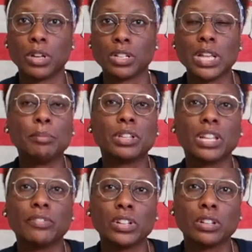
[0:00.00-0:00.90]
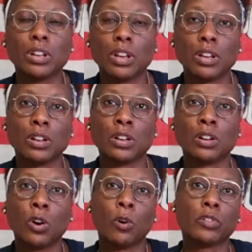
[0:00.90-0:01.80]
They've been living
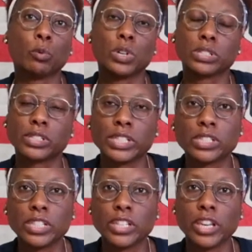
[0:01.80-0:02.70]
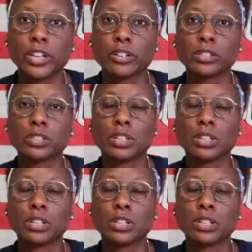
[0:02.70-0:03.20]
over, what, 60 years